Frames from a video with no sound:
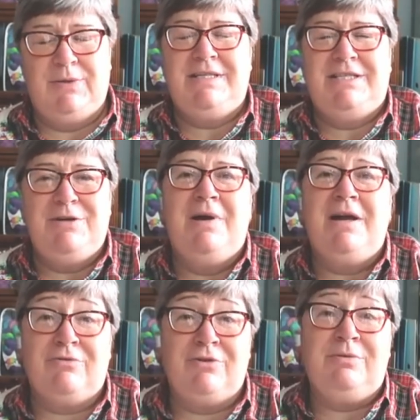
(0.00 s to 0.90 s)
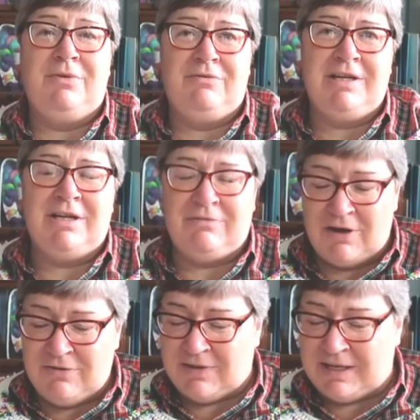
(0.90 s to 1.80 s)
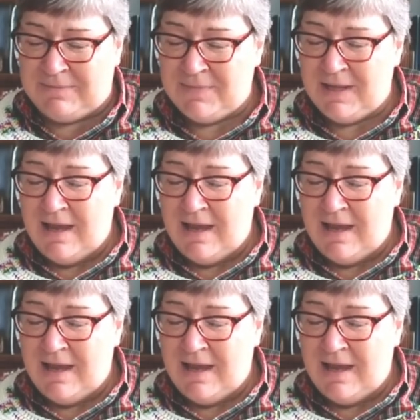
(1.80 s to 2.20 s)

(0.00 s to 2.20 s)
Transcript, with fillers: 22 micron merino roving